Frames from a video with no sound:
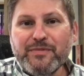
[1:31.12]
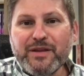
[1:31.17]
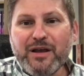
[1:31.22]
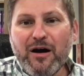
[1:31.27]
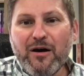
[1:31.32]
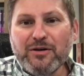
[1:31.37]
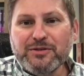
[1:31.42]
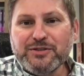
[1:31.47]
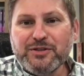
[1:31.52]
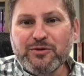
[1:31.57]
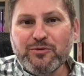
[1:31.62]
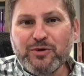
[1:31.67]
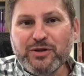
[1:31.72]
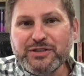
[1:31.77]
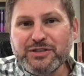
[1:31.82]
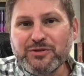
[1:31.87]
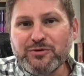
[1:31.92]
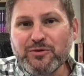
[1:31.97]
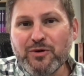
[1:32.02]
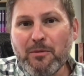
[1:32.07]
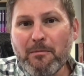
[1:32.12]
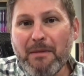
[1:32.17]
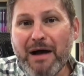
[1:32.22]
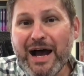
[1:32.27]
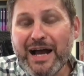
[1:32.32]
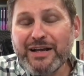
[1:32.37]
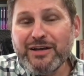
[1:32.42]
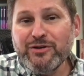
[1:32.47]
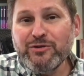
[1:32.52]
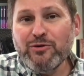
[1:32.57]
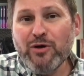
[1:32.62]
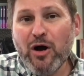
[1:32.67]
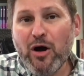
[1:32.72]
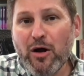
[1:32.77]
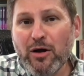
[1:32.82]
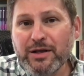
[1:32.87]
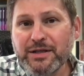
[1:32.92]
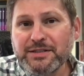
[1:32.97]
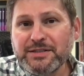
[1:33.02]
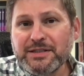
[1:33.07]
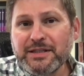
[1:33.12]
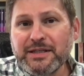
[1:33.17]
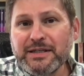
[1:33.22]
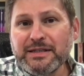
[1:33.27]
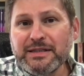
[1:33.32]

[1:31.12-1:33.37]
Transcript: Also want to remind you, August the